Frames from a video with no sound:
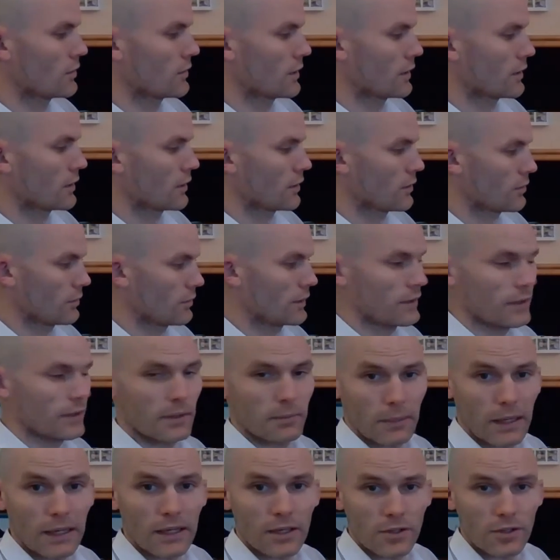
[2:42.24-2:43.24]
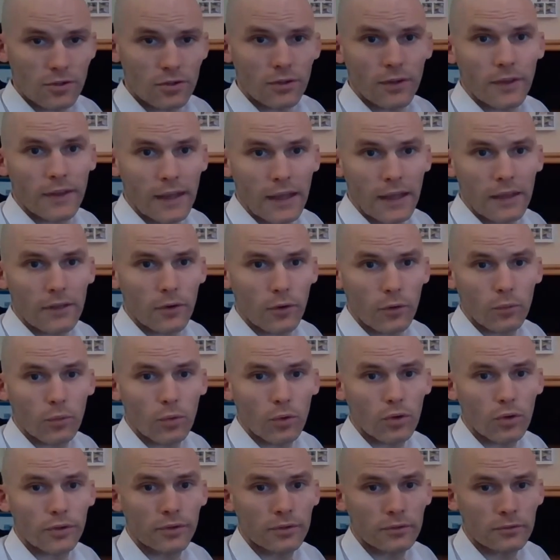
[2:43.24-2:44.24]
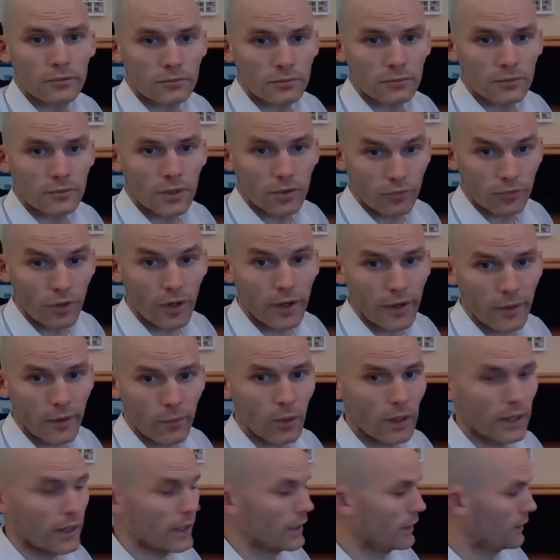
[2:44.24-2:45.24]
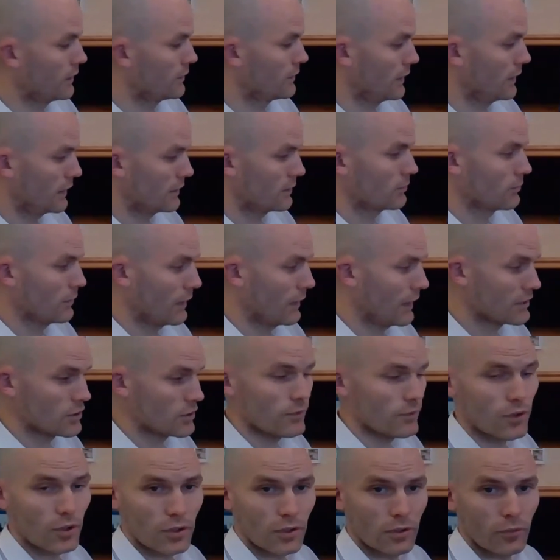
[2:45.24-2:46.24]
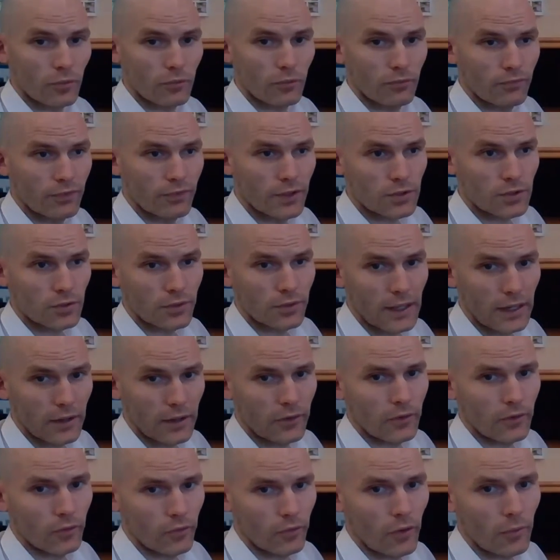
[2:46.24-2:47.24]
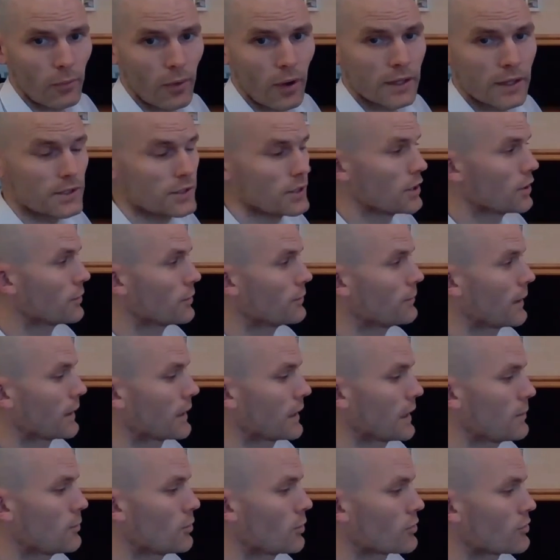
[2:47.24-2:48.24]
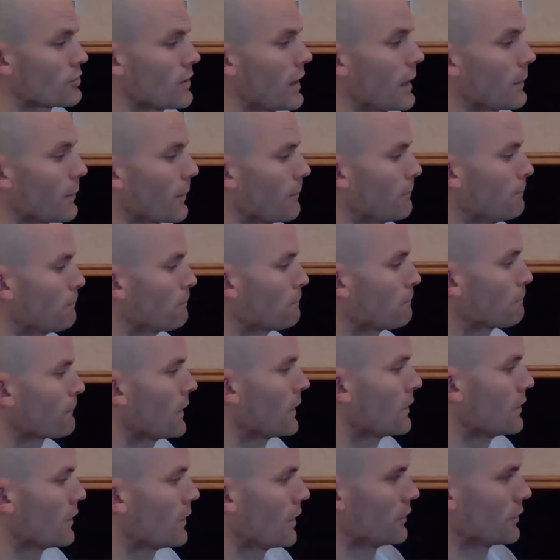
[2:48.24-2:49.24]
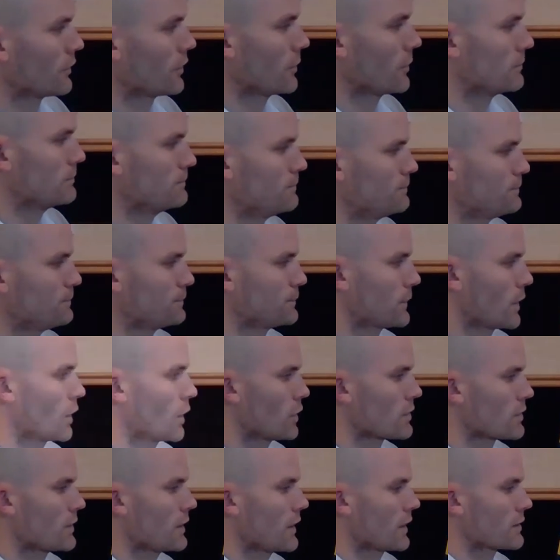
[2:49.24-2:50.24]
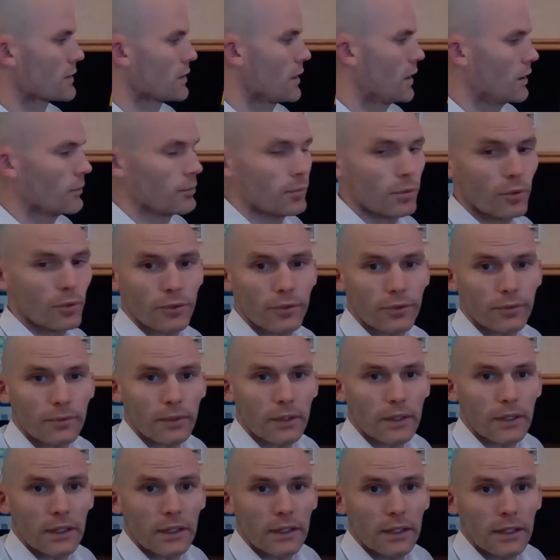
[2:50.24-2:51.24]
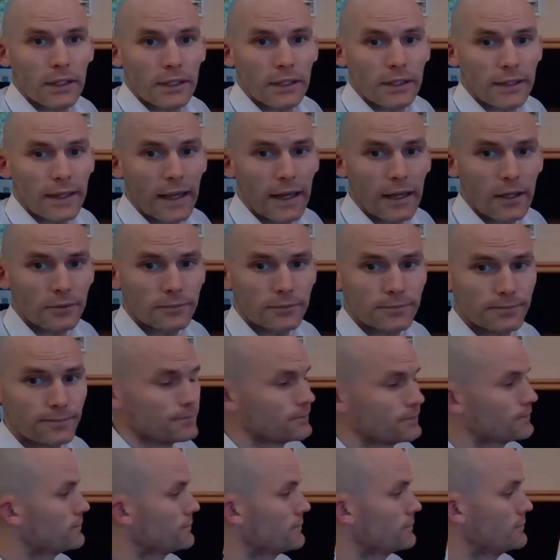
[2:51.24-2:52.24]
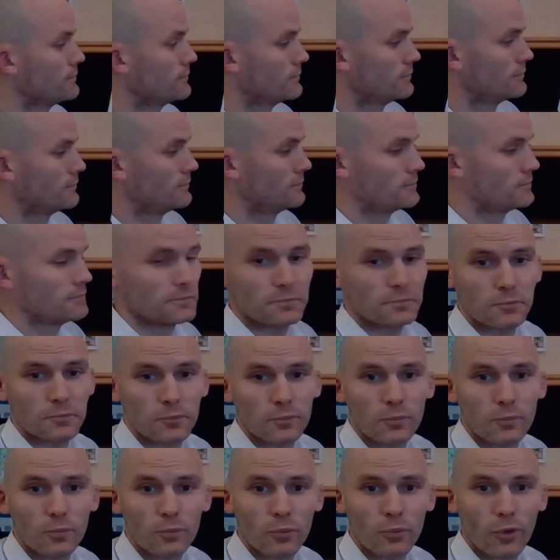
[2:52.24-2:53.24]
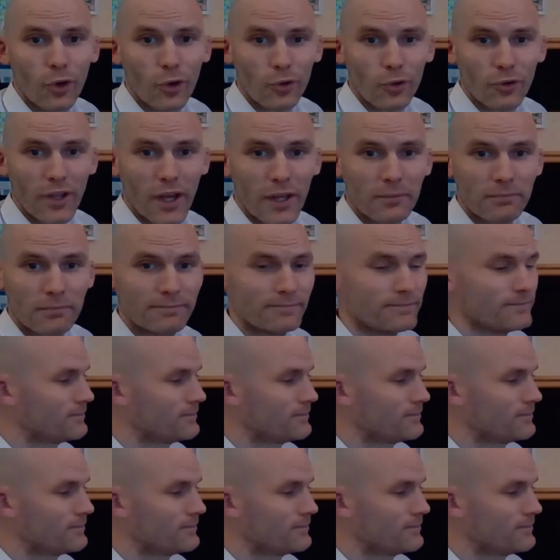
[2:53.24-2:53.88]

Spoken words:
thing, the 3 thing, making sure they get the reward right away. And as you've got a visual there, it will remind you and keep you on track. So those are the examples. Now, you're all done.